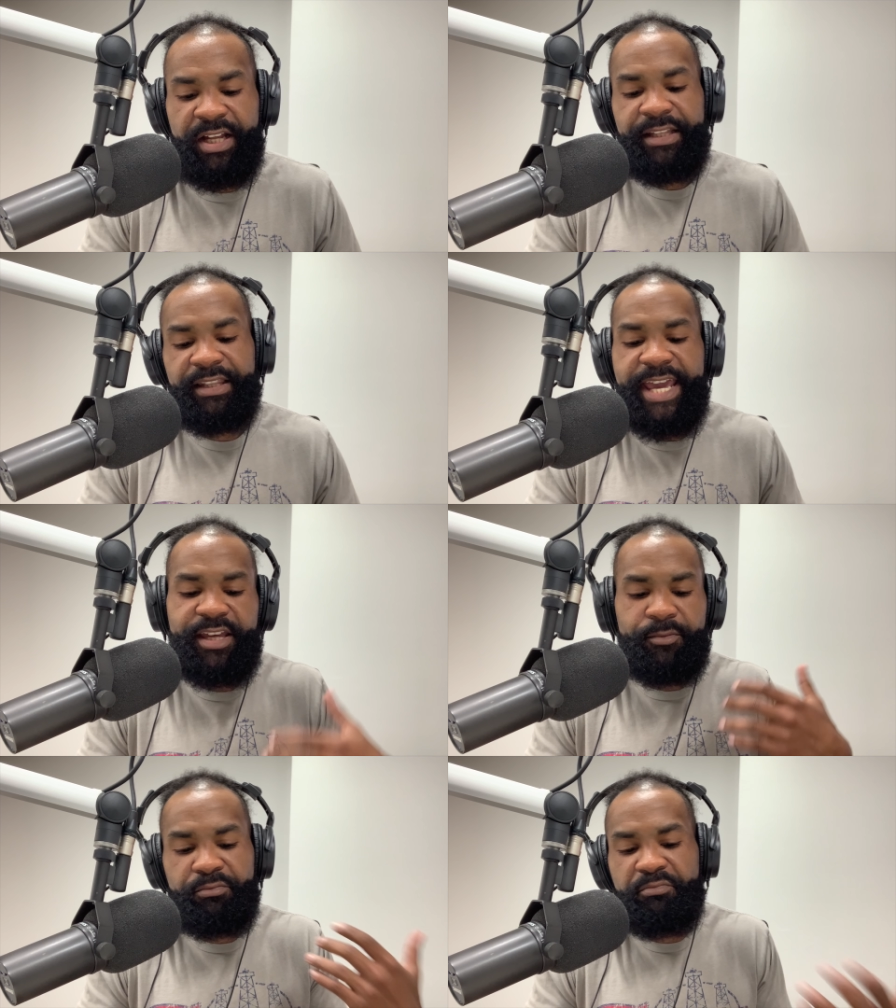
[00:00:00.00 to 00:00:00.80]

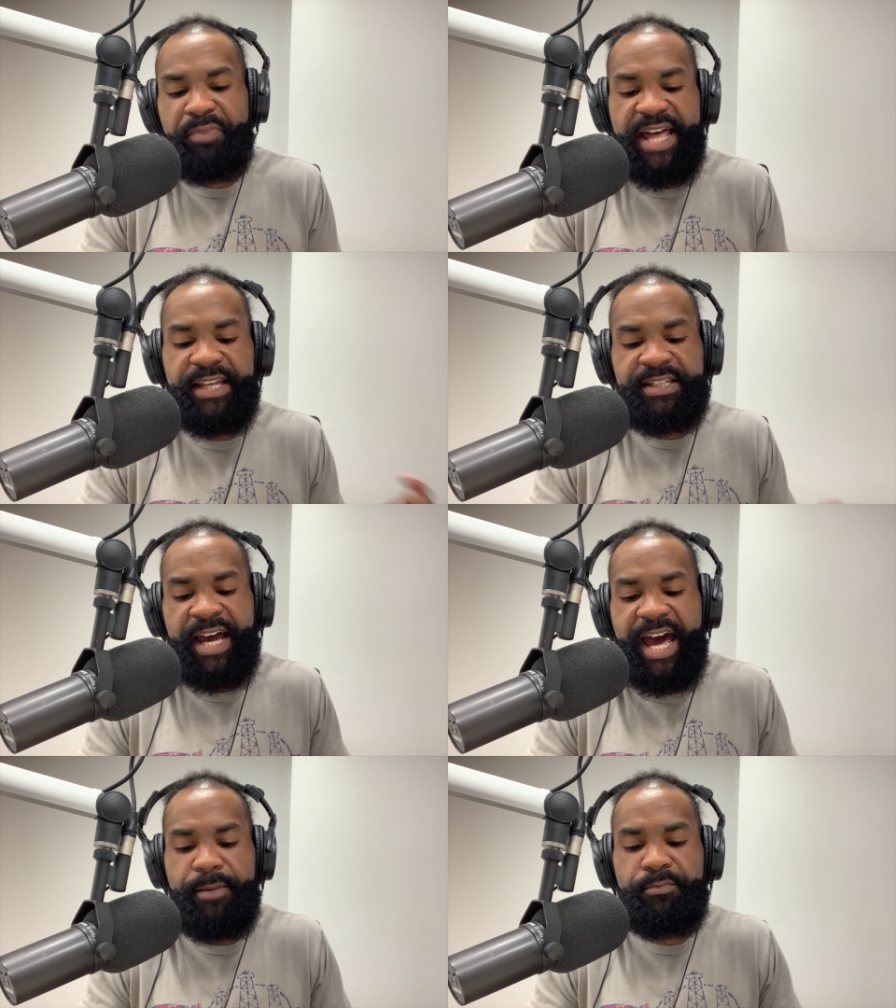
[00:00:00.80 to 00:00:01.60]
Like, by the
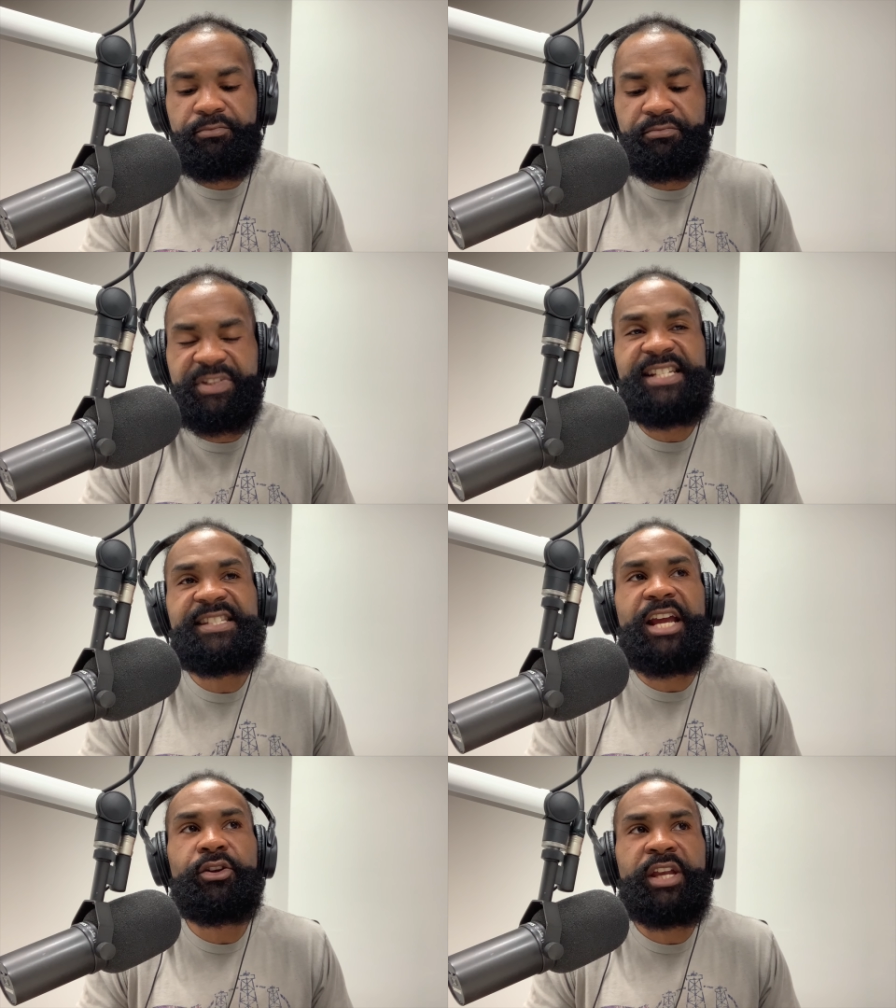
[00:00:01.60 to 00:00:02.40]
time
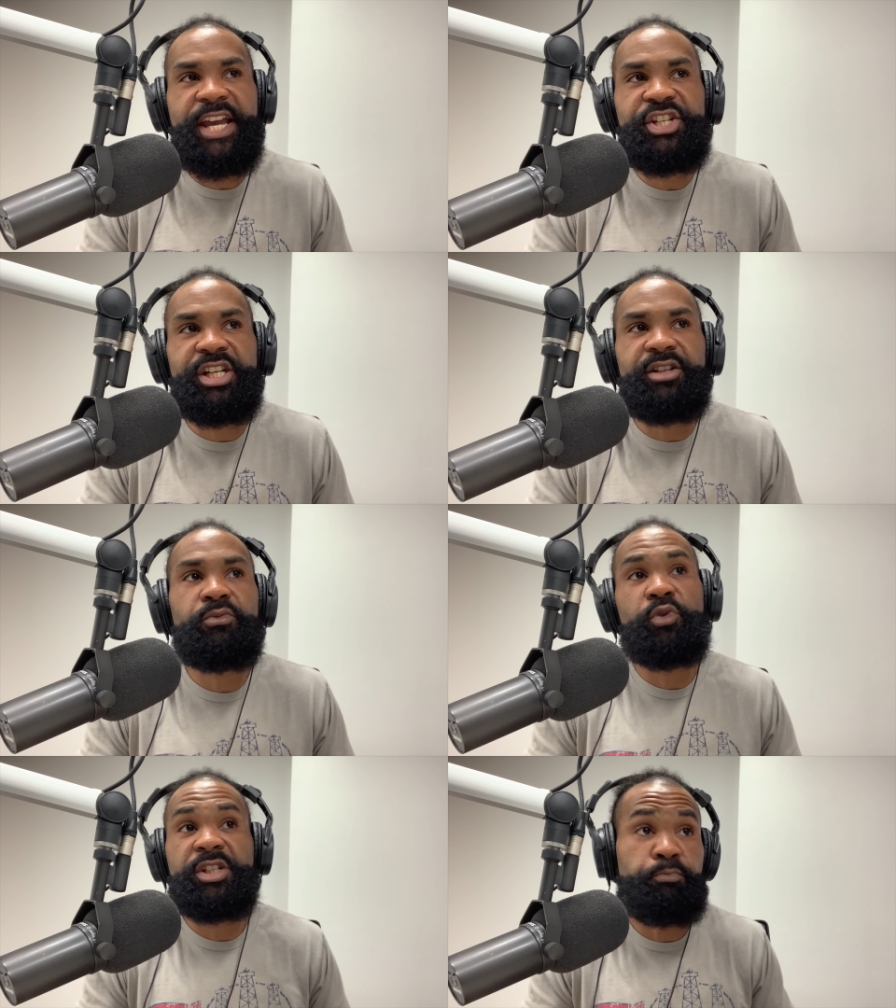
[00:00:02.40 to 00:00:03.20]

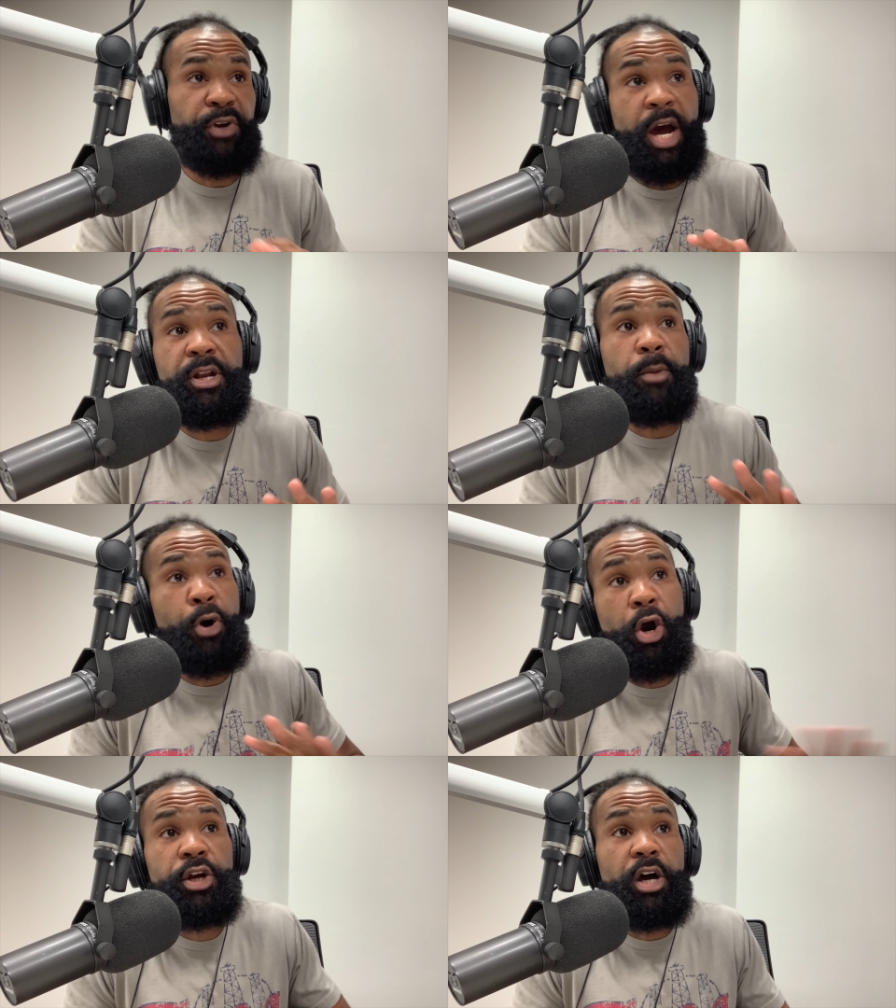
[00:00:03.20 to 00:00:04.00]
desegregation was becoming a
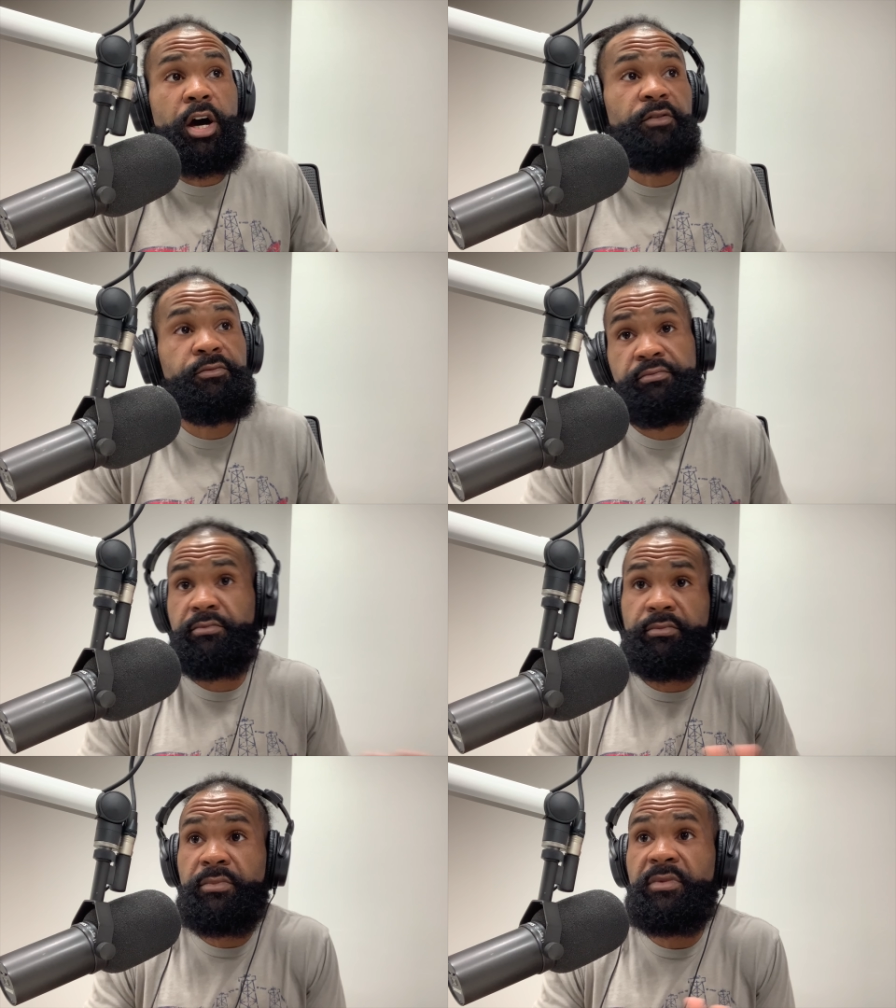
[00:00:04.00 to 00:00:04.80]
part of
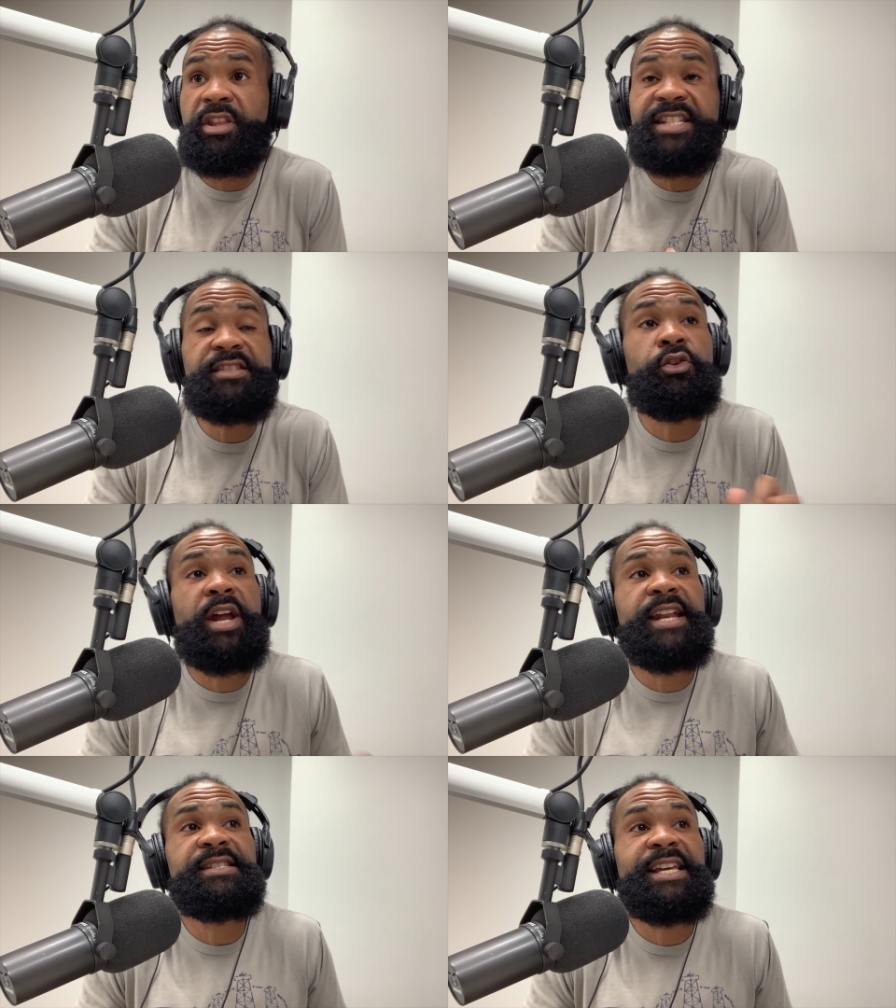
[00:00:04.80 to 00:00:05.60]
this
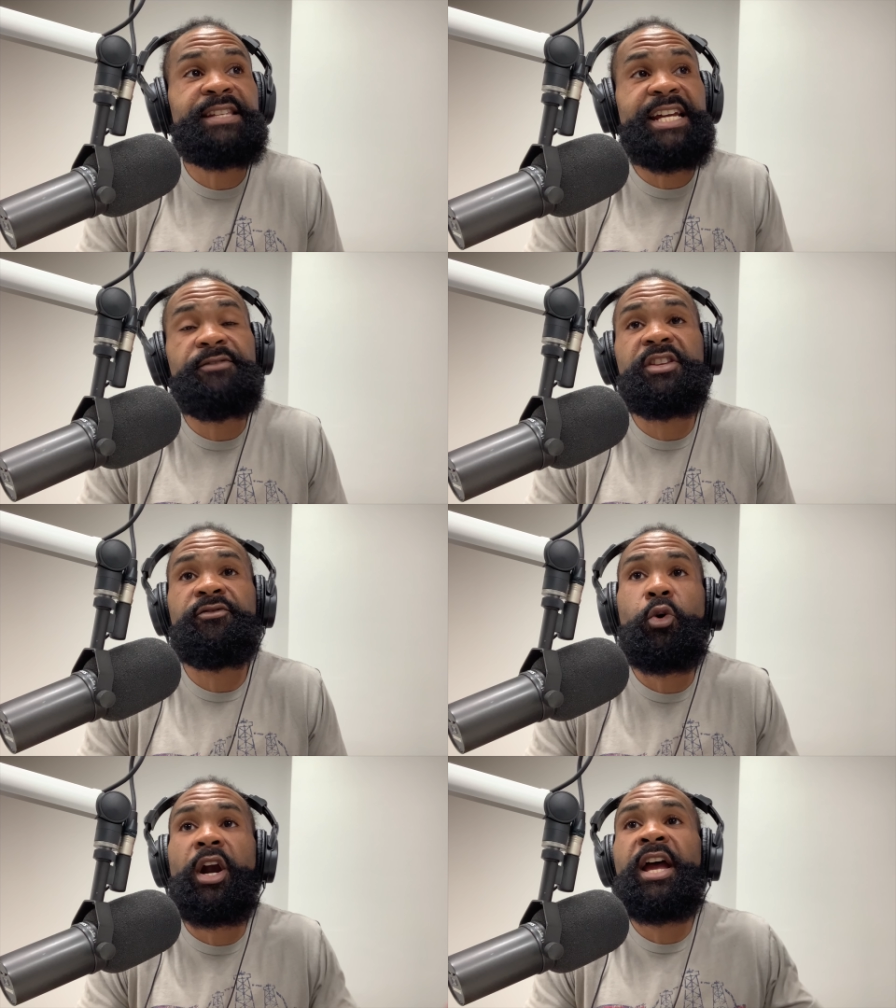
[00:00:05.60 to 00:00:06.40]
United States in
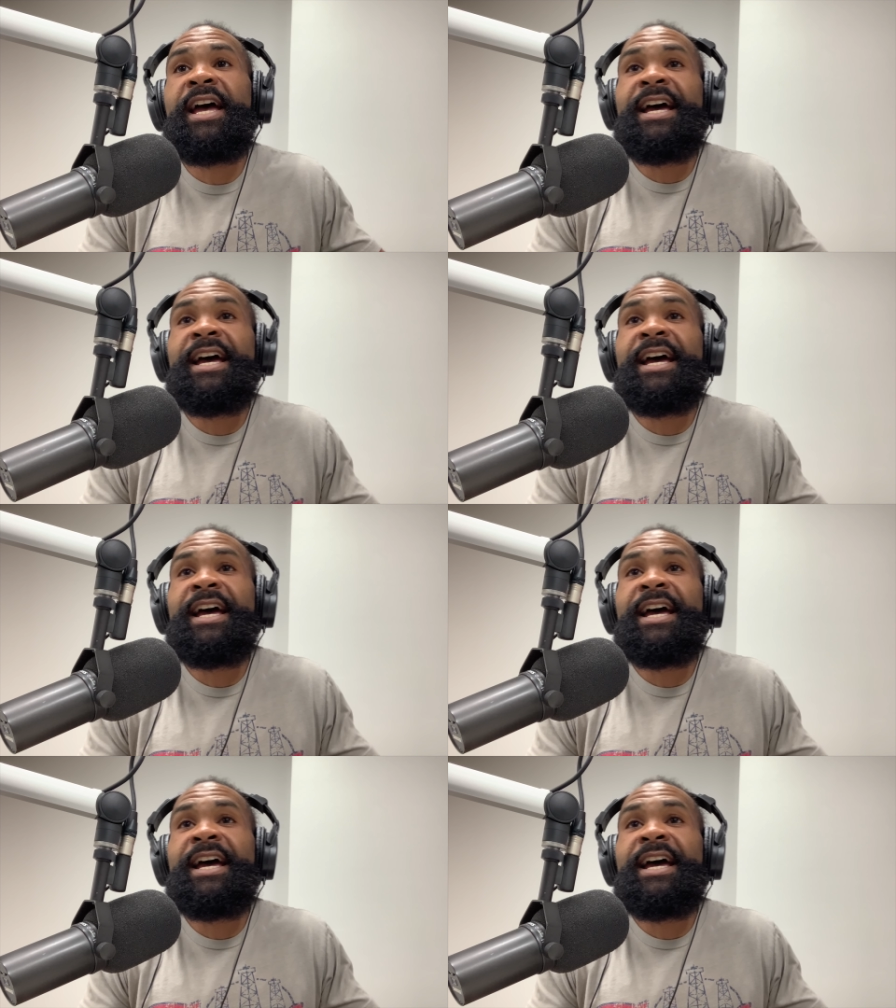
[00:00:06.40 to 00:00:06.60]
1954,